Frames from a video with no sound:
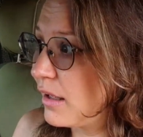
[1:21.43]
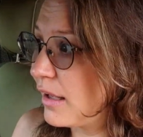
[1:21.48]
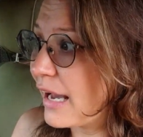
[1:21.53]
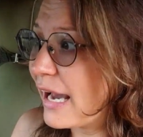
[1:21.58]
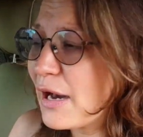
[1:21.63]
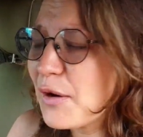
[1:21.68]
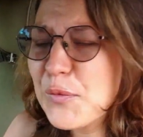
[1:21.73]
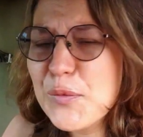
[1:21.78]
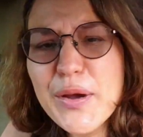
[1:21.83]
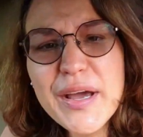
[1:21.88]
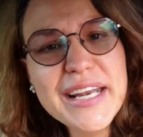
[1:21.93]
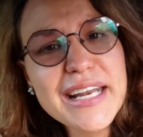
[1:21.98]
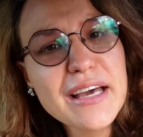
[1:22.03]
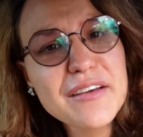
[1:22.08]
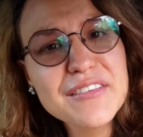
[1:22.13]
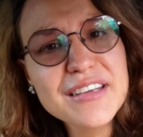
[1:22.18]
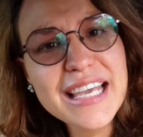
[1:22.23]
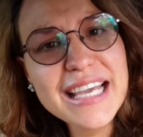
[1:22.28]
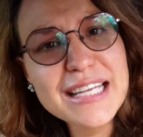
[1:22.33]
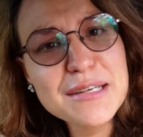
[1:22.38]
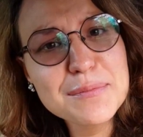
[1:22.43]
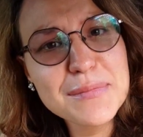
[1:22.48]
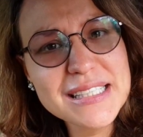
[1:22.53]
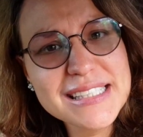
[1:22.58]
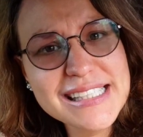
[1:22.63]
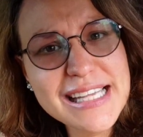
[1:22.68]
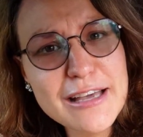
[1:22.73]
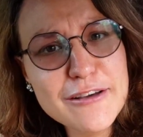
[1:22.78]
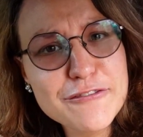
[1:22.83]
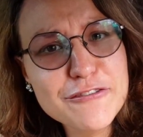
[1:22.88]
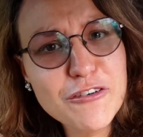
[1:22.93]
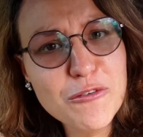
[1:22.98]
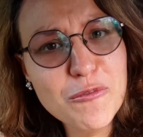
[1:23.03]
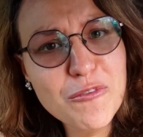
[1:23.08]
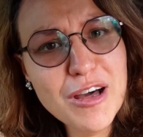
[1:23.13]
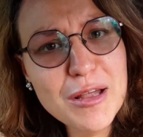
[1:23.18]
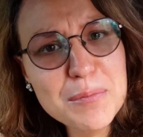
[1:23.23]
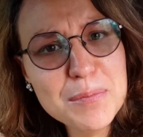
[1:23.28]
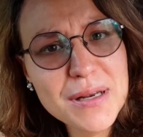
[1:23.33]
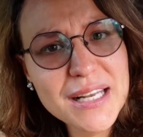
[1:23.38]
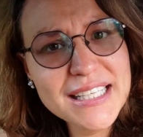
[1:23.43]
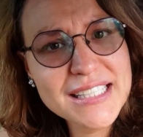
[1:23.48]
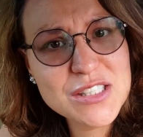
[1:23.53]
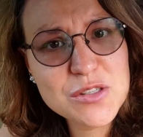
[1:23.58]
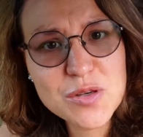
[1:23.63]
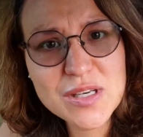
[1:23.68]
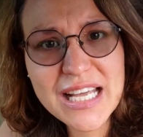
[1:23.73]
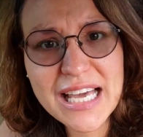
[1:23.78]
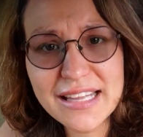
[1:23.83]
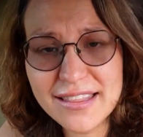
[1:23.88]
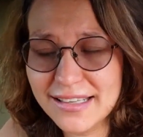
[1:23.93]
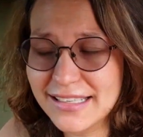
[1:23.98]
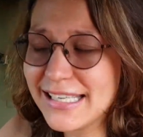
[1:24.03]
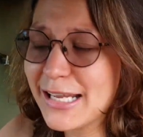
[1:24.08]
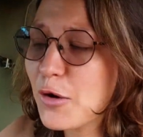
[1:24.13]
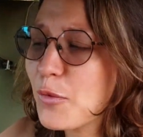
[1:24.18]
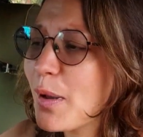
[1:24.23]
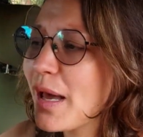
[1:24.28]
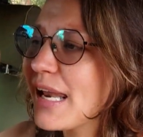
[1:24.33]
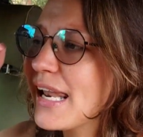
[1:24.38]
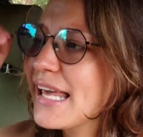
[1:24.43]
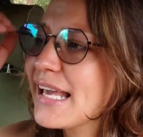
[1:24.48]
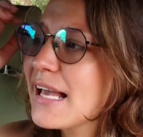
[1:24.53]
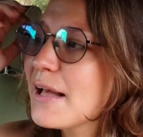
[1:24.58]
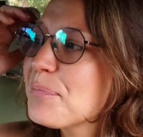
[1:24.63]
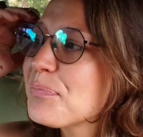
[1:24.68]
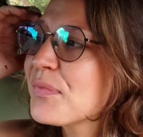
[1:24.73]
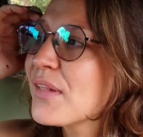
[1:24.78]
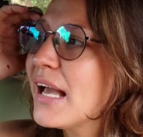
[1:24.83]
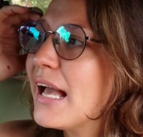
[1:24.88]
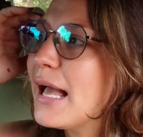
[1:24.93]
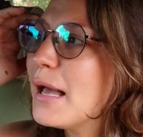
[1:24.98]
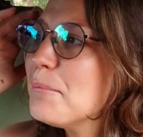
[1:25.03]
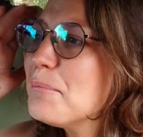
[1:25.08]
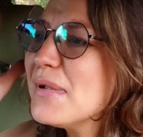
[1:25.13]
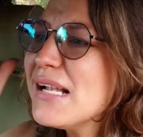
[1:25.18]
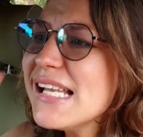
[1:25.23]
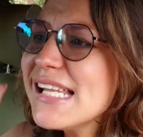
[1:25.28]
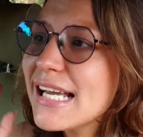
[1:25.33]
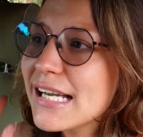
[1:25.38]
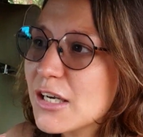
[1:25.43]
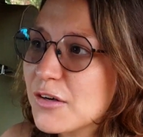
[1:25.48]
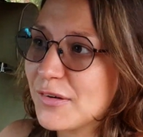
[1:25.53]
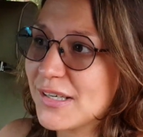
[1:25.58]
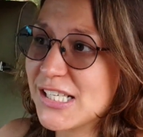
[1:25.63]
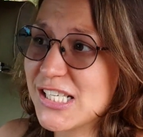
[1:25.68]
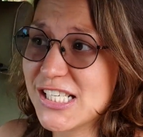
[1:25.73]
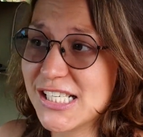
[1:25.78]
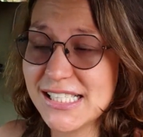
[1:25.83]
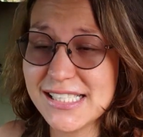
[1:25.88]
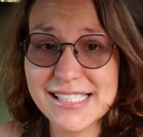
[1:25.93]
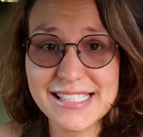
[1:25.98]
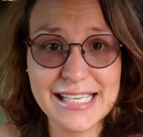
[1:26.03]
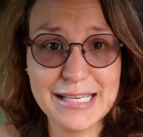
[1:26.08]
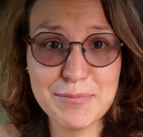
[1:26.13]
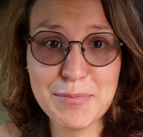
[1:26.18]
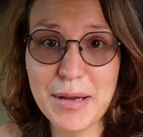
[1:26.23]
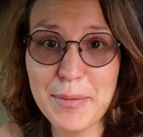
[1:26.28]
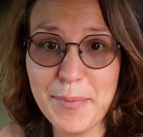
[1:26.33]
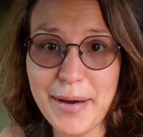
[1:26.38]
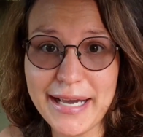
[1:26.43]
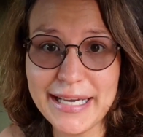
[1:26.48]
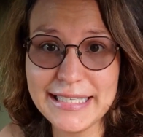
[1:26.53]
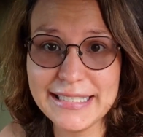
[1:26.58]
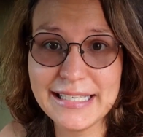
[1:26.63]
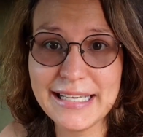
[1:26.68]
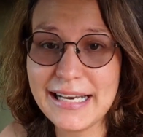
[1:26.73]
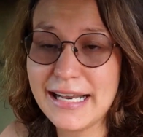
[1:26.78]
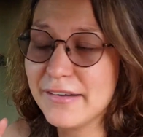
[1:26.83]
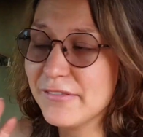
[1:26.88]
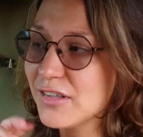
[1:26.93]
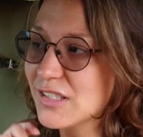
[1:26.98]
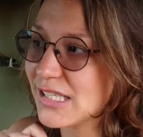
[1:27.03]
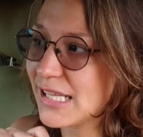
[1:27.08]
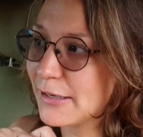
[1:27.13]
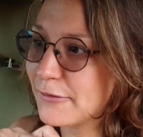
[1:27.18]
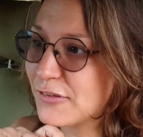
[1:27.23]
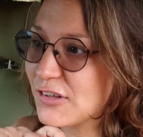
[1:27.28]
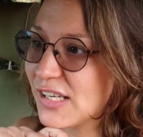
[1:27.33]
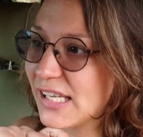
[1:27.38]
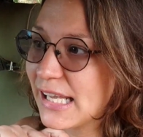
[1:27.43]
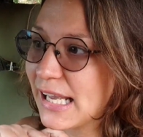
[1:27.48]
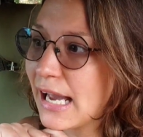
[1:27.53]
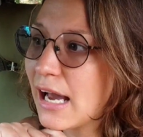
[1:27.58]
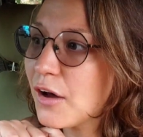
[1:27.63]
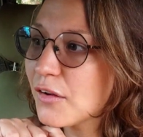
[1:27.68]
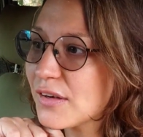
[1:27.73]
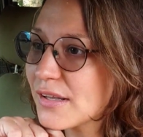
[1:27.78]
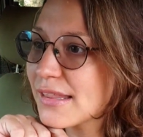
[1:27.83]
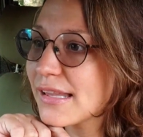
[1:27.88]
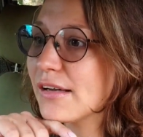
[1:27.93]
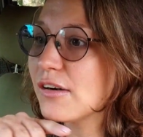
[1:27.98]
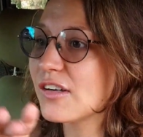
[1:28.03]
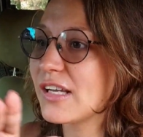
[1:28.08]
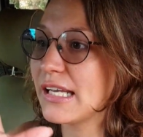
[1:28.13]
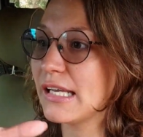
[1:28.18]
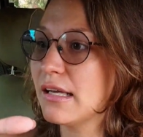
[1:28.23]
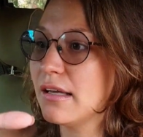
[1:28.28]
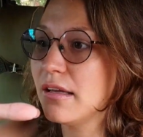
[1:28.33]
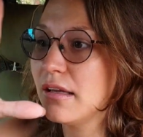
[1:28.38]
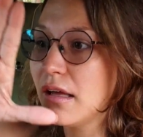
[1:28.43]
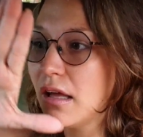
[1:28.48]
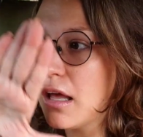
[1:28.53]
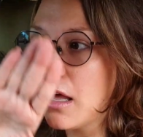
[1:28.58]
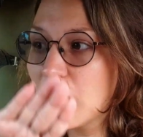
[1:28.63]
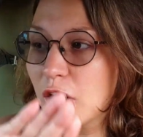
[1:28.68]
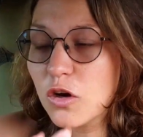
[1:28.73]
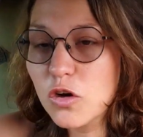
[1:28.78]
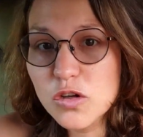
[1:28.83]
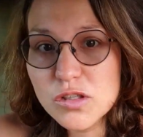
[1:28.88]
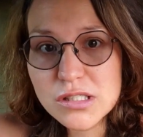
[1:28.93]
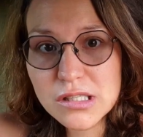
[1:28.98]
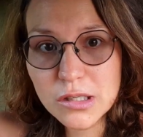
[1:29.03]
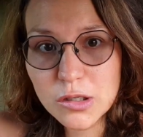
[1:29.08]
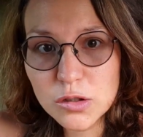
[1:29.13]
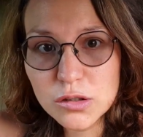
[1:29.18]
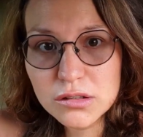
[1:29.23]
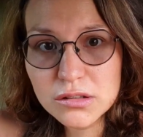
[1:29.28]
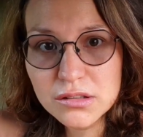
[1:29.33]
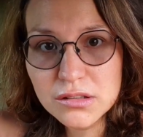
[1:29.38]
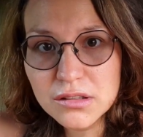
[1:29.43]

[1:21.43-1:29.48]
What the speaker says: How do I navigate myself from one place to the other? There were like a million questions in my mind, and I was like freaking out and I was like, okay, go slow,